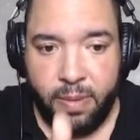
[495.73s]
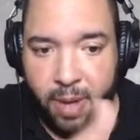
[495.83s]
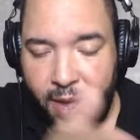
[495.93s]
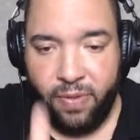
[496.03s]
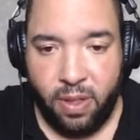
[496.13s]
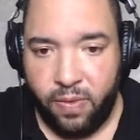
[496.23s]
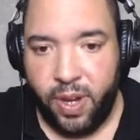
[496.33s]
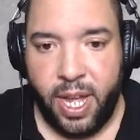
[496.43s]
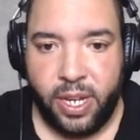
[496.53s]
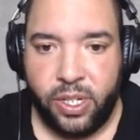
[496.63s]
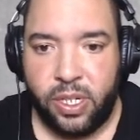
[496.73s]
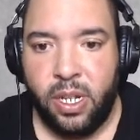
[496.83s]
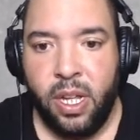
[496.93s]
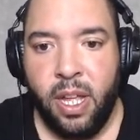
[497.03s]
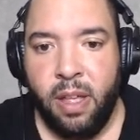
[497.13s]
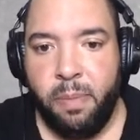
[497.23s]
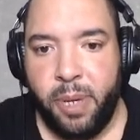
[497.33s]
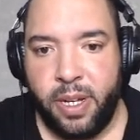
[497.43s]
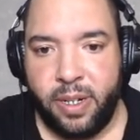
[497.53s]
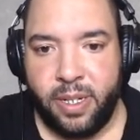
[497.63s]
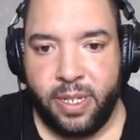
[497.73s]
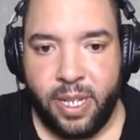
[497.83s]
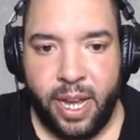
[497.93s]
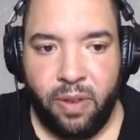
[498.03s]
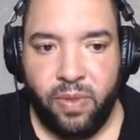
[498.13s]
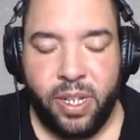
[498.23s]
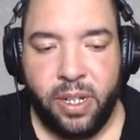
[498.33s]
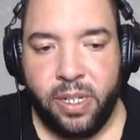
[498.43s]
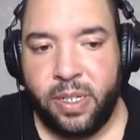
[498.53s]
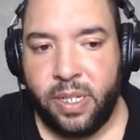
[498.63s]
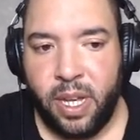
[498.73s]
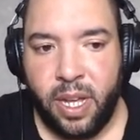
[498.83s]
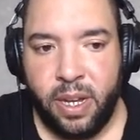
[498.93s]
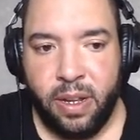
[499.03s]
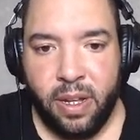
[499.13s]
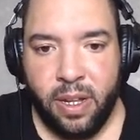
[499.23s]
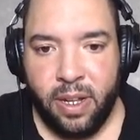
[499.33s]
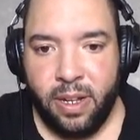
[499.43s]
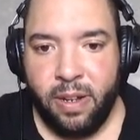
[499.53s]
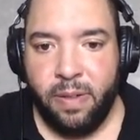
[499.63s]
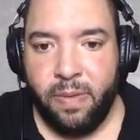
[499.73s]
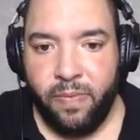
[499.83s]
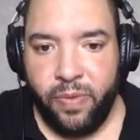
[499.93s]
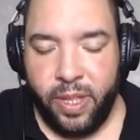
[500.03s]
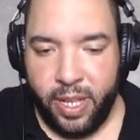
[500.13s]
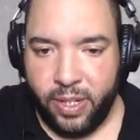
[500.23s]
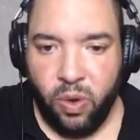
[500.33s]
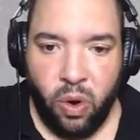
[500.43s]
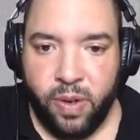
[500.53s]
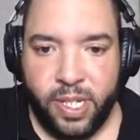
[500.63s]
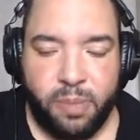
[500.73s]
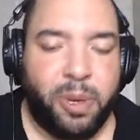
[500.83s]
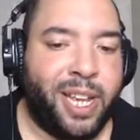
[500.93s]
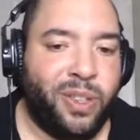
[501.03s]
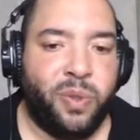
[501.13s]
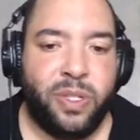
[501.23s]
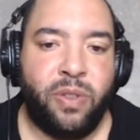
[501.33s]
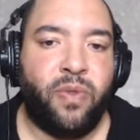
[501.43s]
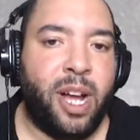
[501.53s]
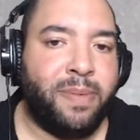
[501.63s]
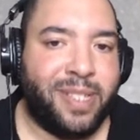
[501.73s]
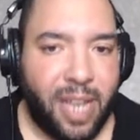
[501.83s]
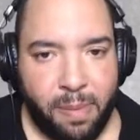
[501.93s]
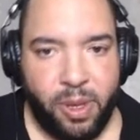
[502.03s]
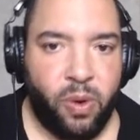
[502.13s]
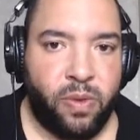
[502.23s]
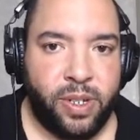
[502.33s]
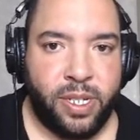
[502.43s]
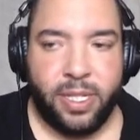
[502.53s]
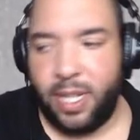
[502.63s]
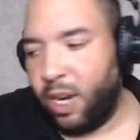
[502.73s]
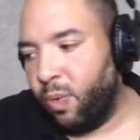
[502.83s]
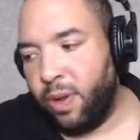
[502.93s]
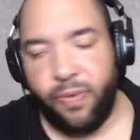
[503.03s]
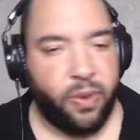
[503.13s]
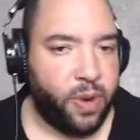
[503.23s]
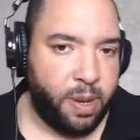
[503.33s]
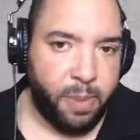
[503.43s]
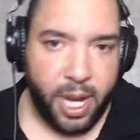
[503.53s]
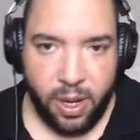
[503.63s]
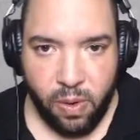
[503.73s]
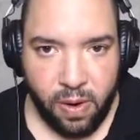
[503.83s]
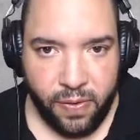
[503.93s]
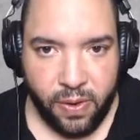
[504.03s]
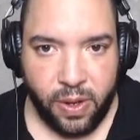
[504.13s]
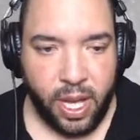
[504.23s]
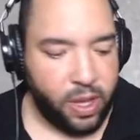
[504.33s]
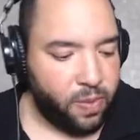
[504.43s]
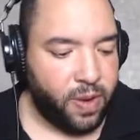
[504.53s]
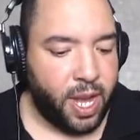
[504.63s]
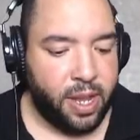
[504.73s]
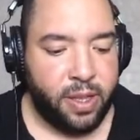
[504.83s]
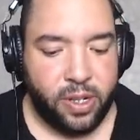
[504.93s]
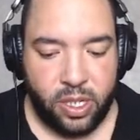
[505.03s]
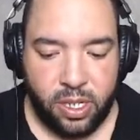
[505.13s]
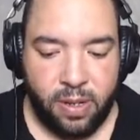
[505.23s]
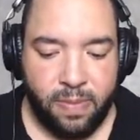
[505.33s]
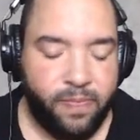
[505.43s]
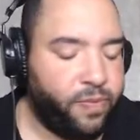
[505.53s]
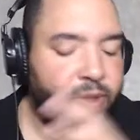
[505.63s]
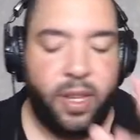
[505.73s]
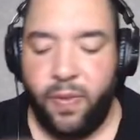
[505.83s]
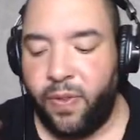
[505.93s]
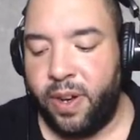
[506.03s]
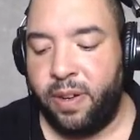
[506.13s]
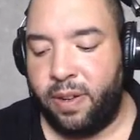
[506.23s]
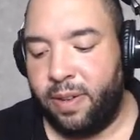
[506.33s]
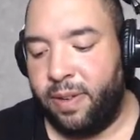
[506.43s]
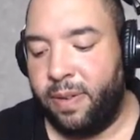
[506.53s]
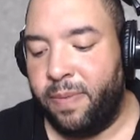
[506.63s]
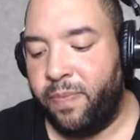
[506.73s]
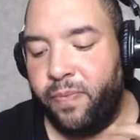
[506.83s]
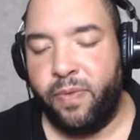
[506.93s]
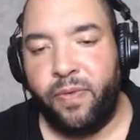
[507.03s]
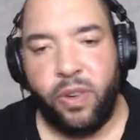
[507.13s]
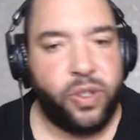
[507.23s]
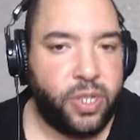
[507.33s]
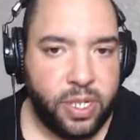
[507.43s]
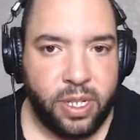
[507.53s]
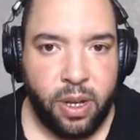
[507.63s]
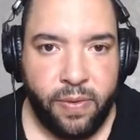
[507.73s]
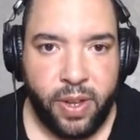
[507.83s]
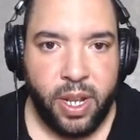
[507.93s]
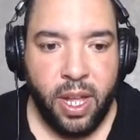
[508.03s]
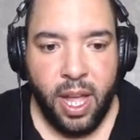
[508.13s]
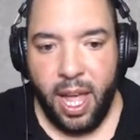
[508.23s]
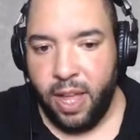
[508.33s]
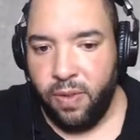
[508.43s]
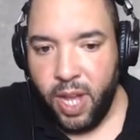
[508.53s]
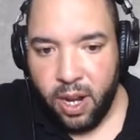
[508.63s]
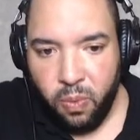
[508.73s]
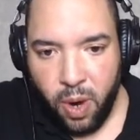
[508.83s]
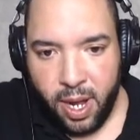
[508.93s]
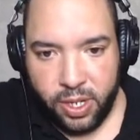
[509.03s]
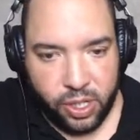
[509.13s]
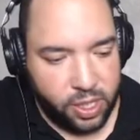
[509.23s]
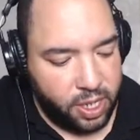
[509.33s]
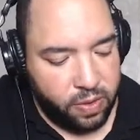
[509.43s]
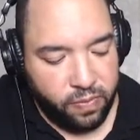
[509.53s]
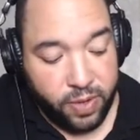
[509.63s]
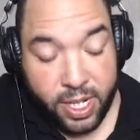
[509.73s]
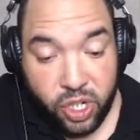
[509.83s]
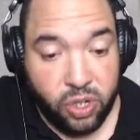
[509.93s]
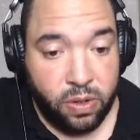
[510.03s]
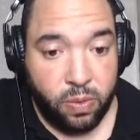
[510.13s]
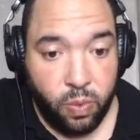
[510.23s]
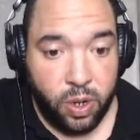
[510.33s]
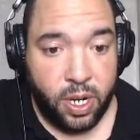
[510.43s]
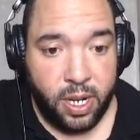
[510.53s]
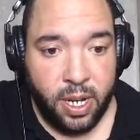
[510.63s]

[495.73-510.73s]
after the reaction. Because I originally said his origins, but I used the Rob Zombie origins, and I don't want to throw anybody off, okay? You got it. There's different versions of it, and you got to watch the original one